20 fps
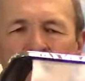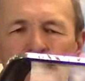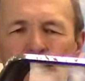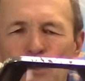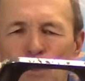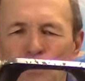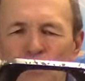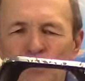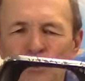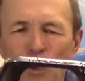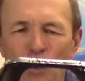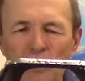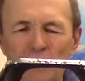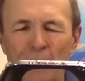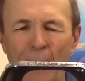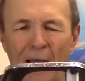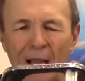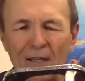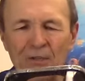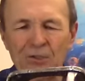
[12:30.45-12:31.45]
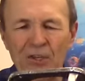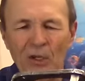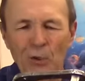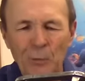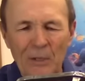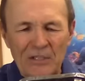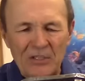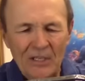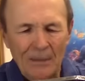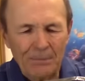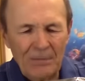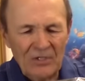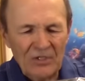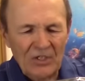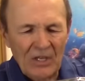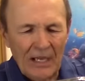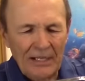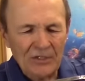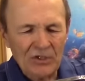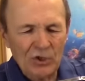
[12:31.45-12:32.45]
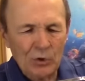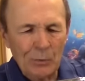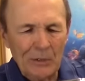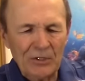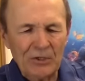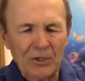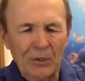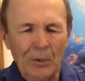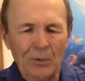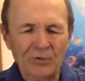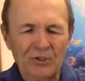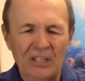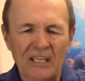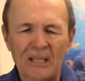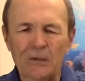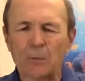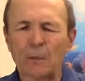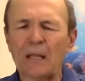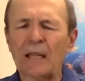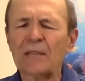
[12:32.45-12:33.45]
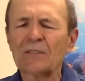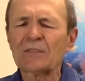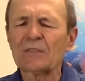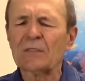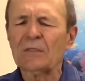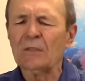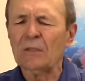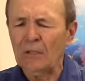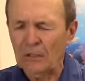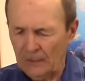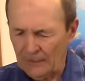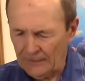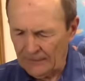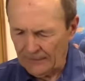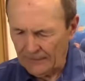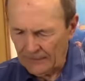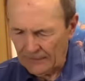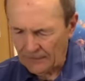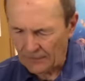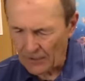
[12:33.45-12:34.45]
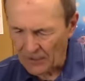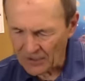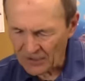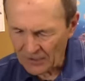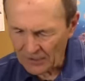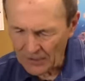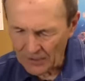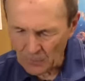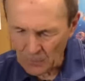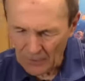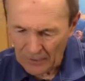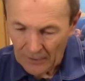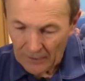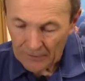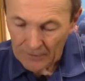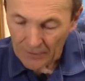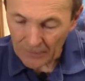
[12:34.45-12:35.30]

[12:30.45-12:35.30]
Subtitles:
has those nose pockets. You can reach up inside and squeeze your nose to equalize. There's a neat one.